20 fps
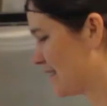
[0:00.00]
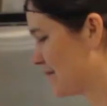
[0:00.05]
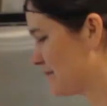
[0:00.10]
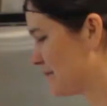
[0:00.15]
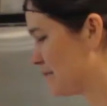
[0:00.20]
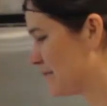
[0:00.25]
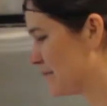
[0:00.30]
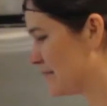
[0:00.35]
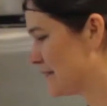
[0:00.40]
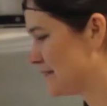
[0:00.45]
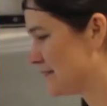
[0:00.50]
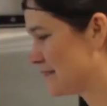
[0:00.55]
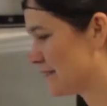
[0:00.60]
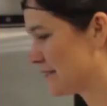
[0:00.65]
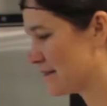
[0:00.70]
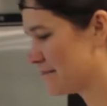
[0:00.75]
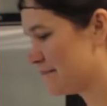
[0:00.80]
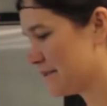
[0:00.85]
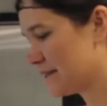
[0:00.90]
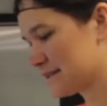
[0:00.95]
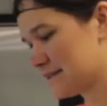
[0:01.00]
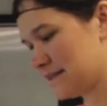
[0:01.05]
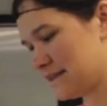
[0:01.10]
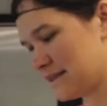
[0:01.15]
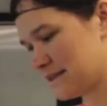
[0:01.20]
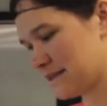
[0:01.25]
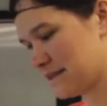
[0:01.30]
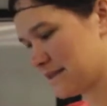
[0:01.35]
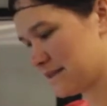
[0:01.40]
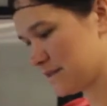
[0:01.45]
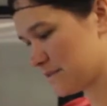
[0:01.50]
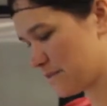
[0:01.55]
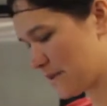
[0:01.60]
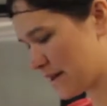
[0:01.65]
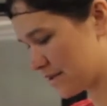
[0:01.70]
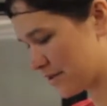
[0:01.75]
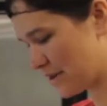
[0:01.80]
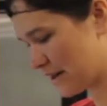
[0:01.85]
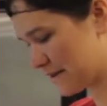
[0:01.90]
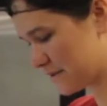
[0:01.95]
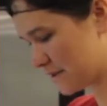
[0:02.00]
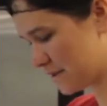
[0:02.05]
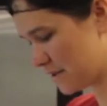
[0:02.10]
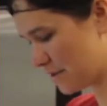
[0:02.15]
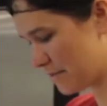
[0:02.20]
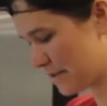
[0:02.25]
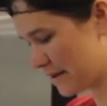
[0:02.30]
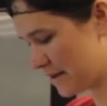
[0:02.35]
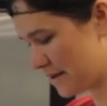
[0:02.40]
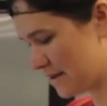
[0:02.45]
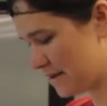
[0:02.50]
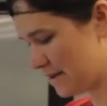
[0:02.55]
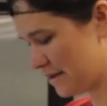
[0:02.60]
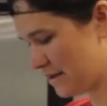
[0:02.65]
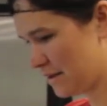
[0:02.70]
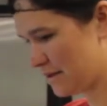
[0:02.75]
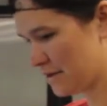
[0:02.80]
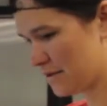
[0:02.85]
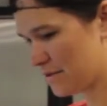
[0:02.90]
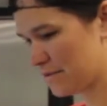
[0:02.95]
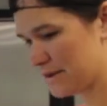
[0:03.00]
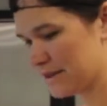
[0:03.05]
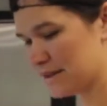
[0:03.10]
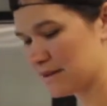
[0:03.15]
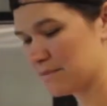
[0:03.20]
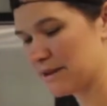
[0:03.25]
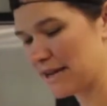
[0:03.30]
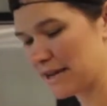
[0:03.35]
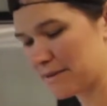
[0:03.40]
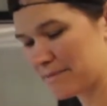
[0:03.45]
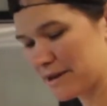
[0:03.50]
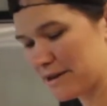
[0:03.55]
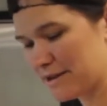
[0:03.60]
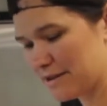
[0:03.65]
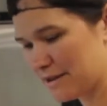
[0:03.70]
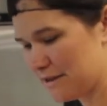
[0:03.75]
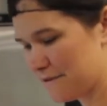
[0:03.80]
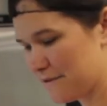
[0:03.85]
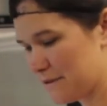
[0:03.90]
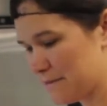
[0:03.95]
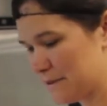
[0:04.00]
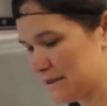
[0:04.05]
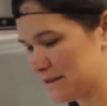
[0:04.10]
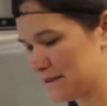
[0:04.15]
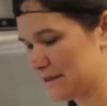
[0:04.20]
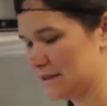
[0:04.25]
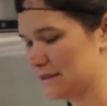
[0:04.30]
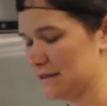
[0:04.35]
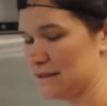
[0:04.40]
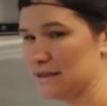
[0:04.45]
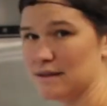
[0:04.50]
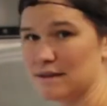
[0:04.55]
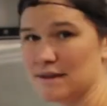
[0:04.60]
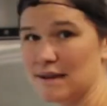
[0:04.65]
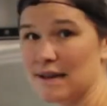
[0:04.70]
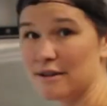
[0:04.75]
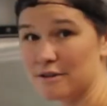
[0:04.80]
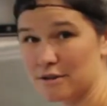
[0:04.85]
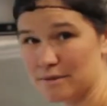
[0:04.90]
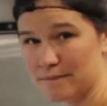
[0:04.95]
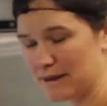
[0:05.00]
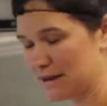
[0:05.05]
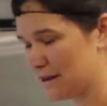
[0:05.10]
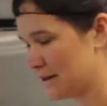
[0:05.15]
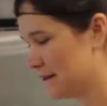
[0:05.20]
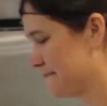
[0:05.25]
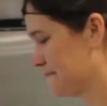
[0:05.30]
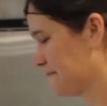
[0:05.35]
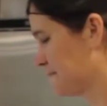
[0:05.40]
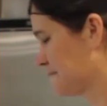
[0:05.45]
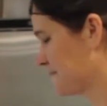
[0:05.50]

I'll be blending and mixing this wildcrafted yopon with the blackberry leaf, hibiscus, and elderberry.